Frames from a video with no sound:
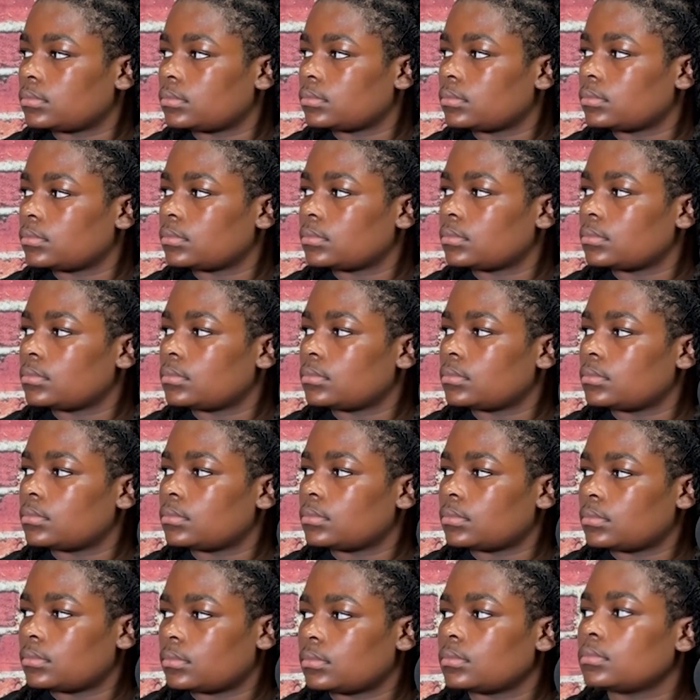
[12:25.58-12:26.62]

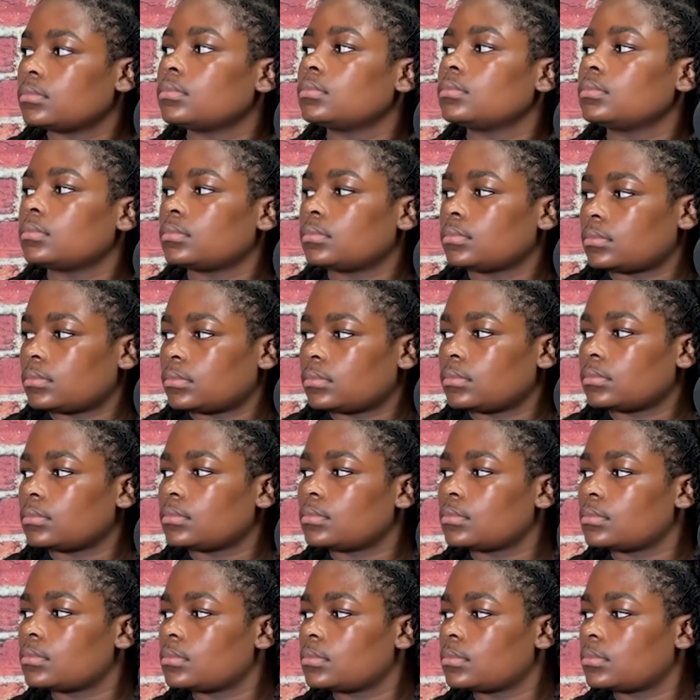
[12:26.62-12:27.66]

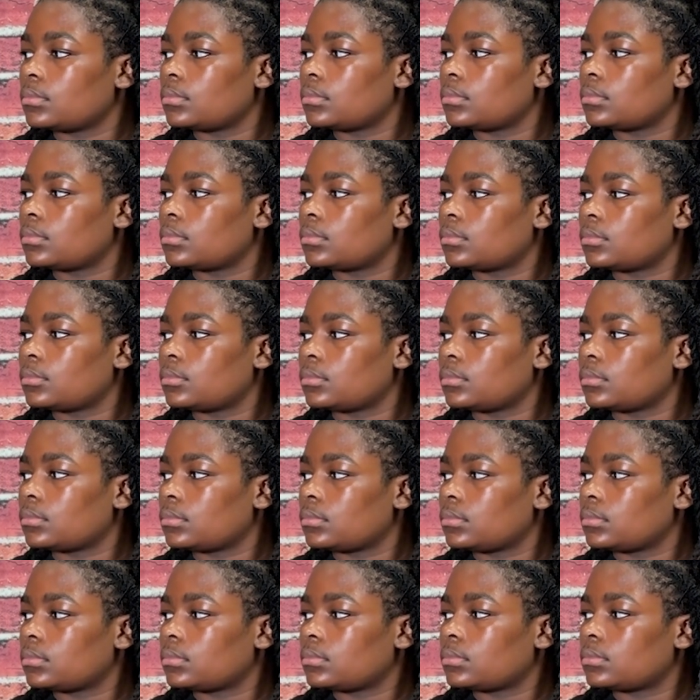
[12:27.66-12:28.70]

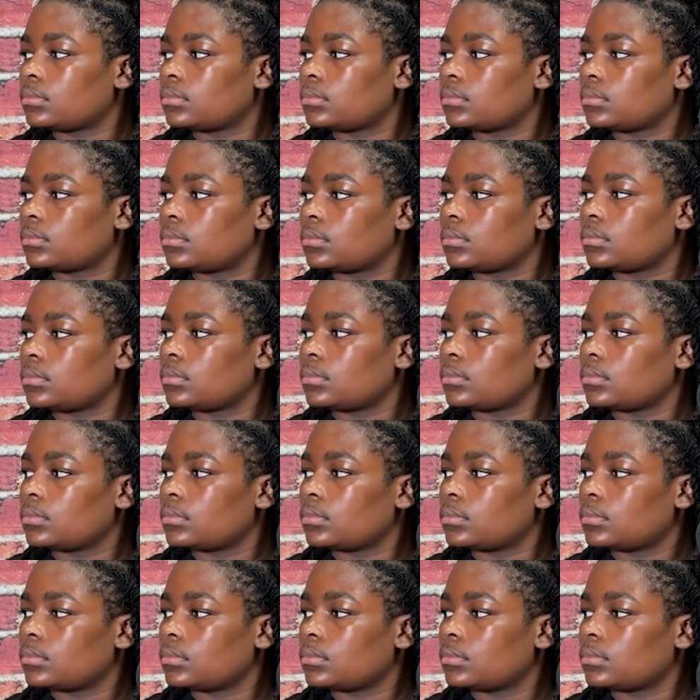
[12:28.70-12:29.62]
The person shown says nothing.